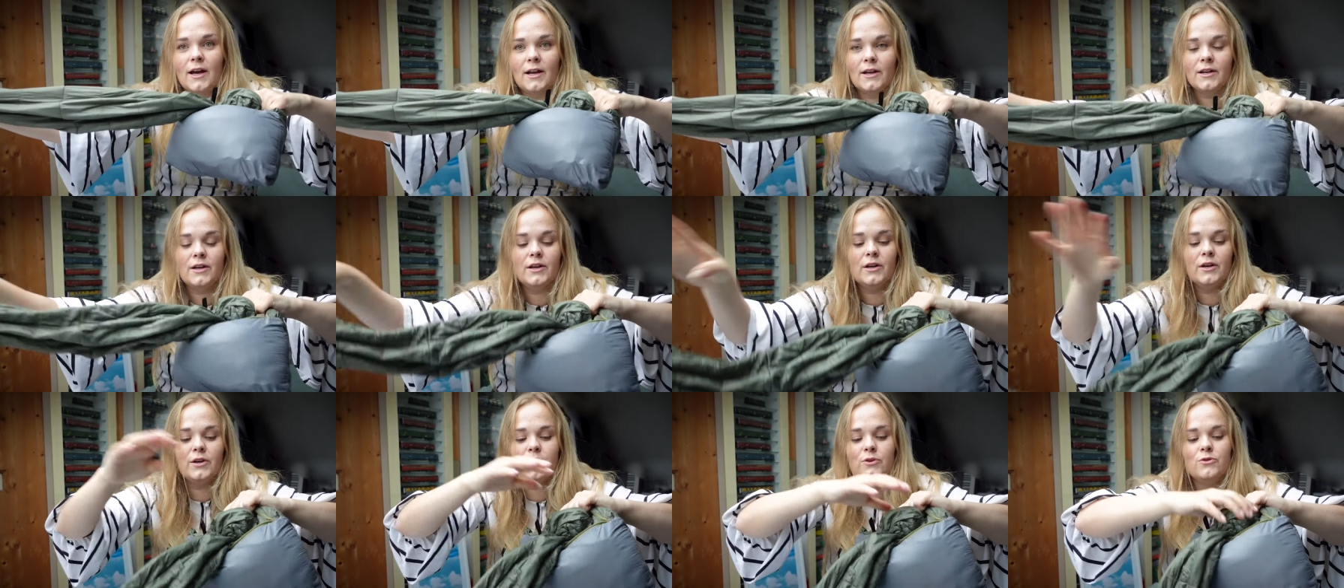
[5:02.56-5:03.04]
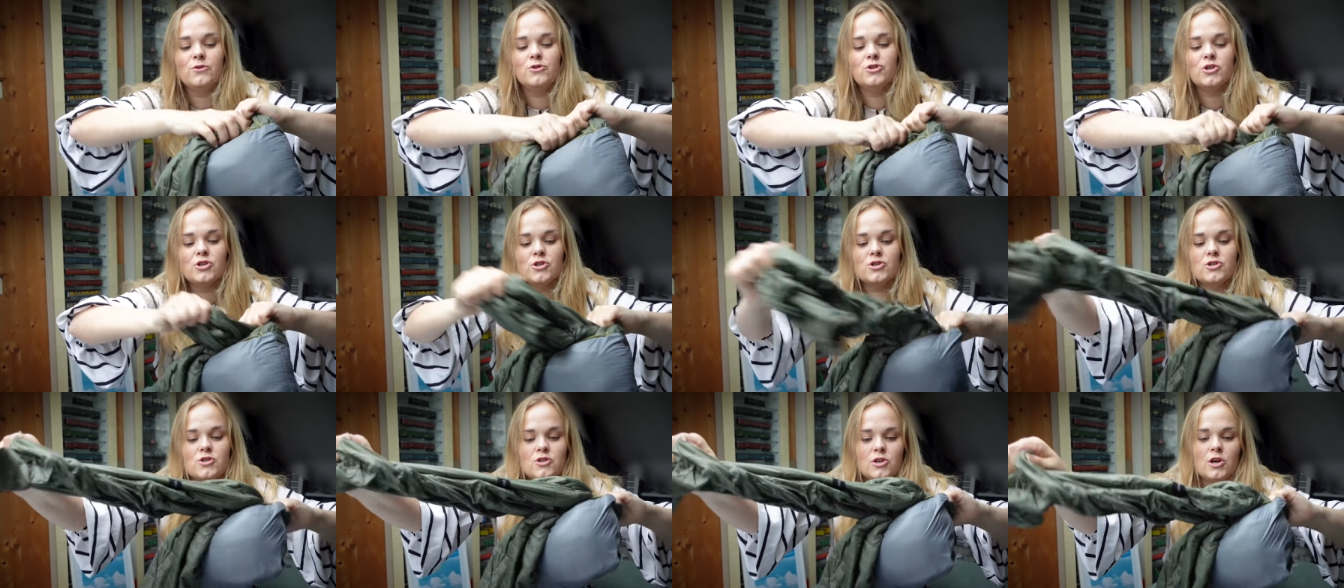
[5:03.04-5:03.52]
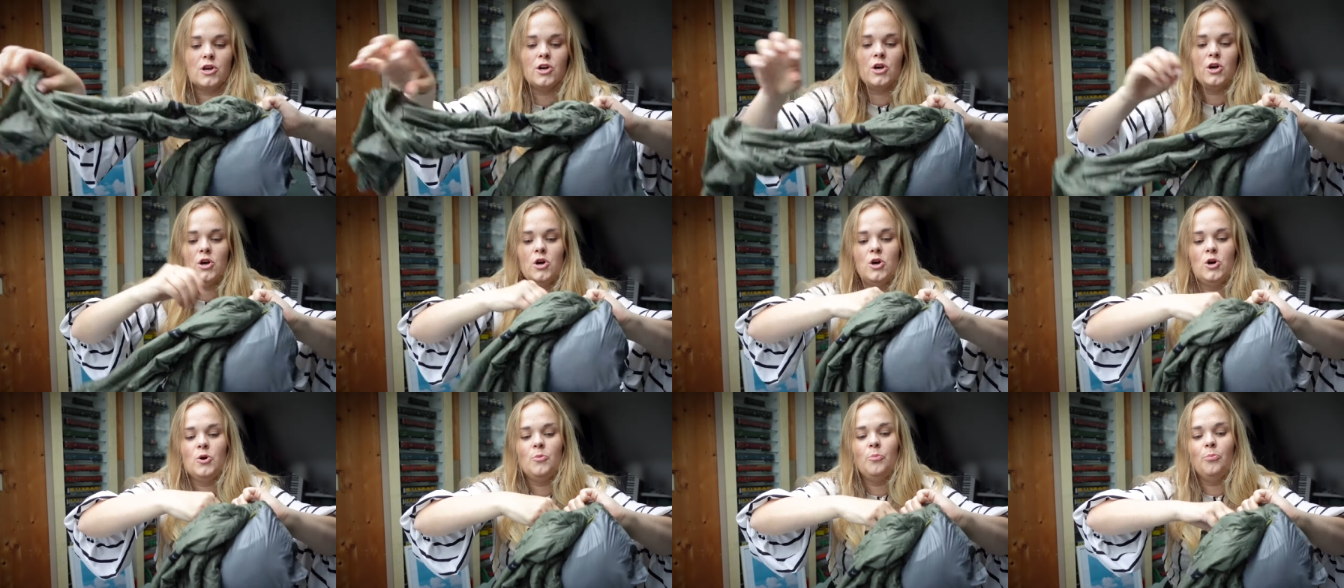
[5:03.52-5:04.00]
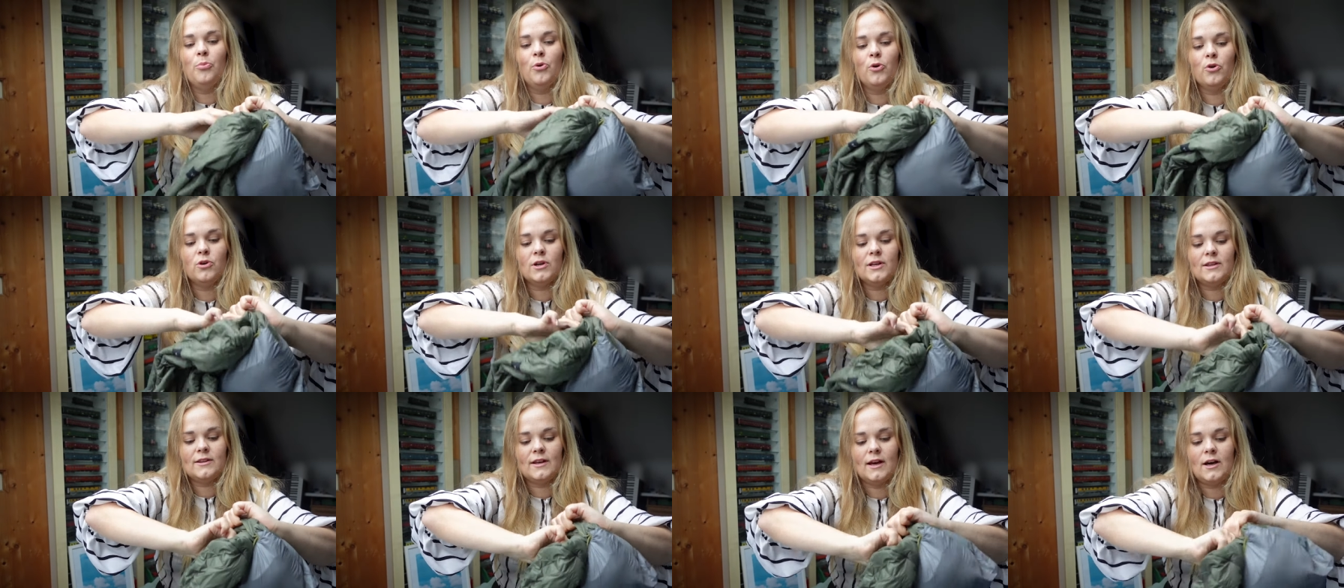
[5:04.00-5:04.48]
and you just
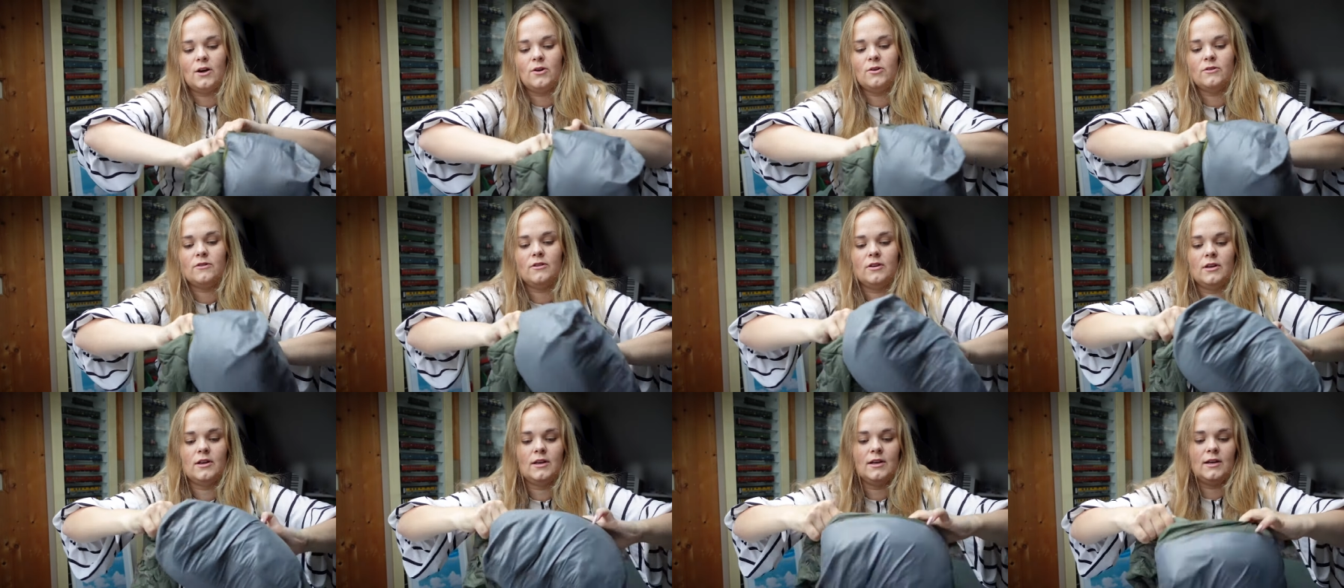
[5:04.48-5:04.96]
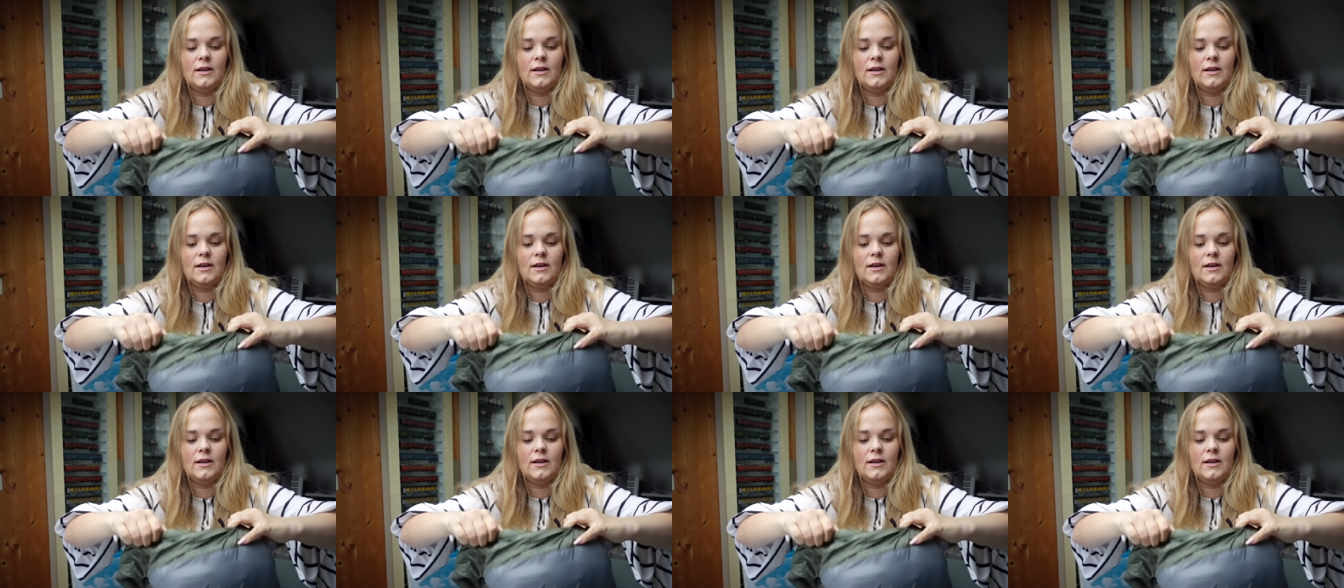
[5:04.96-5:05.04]
pull it out